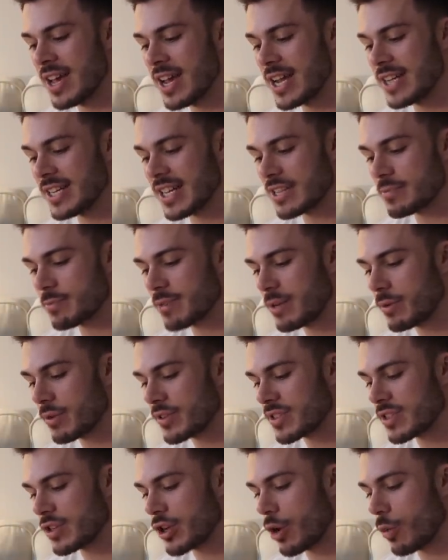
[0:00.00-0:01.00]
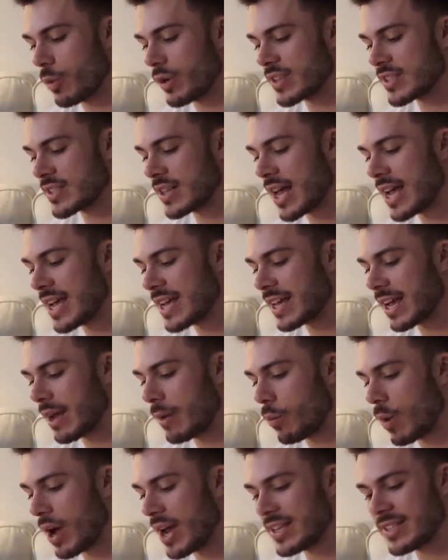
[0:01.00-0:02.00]
He desperately wants to know what it's like
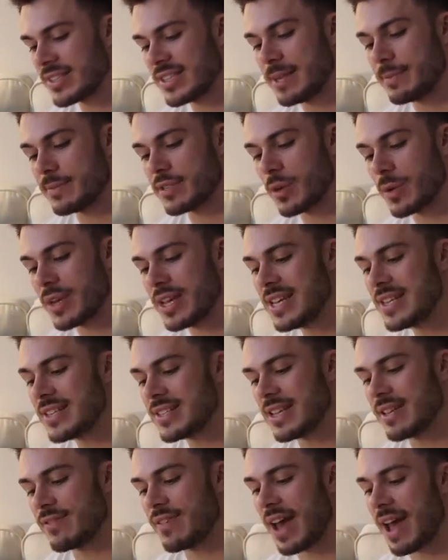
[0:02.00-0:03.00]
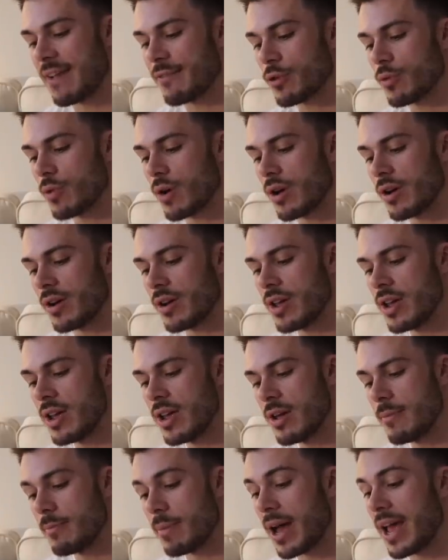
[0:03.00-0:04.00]
and why it seems so easy for everyone
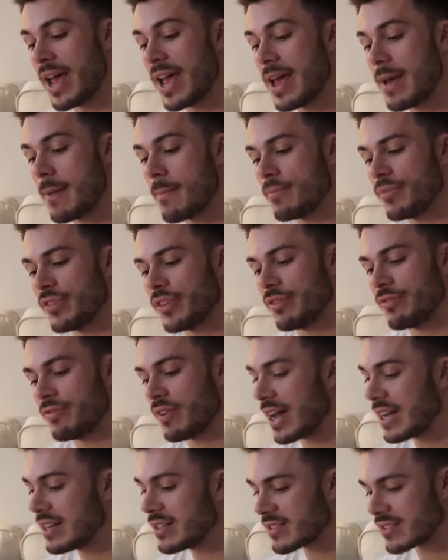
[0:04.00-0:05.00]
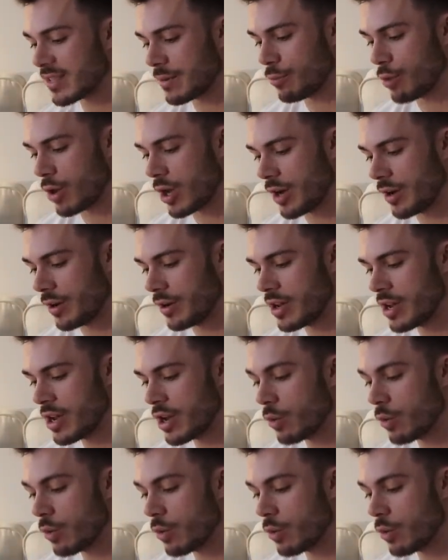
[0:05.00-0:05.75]
but him to find someone.